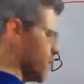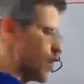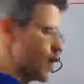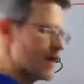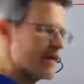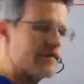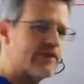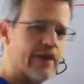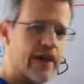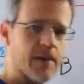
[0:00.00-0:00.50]
our
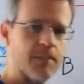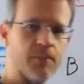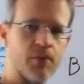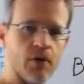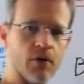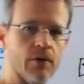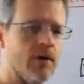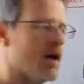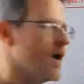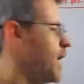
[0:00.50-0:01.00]

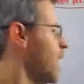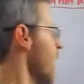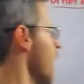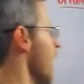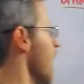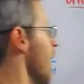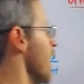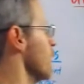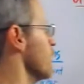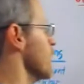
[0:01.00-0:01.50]
example
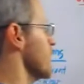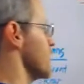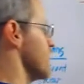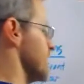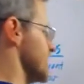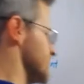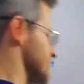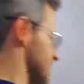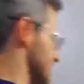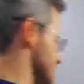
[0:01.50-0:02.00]
with
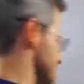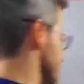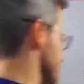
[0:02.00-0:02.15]
this as